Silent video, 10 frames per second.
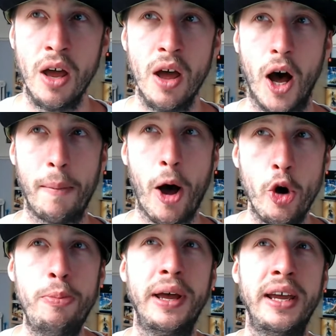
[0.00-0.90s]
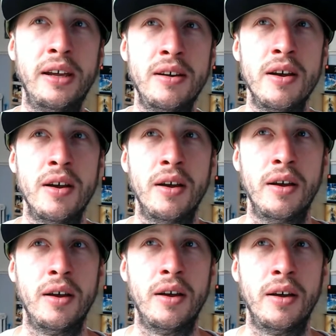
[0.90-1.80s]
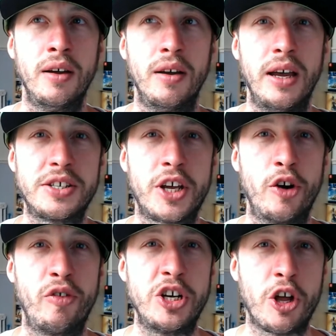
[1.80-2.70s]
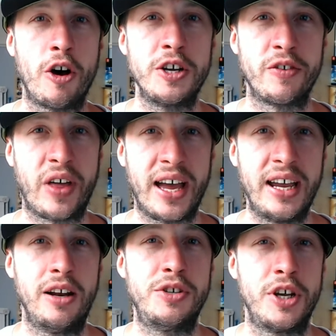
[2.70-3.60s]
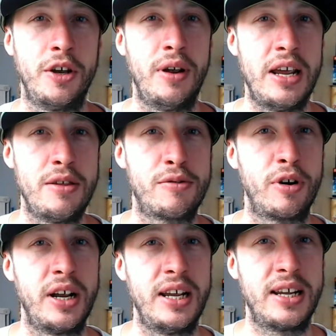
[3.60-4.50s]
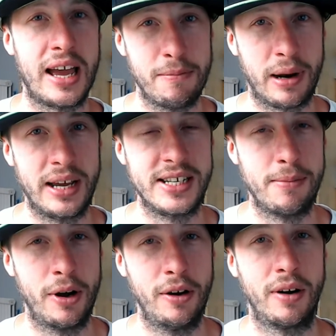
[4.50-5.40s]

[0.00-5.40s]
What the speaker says: I'm hoping it's going to reach the heights of the Halo 2 E3 gameplay demo,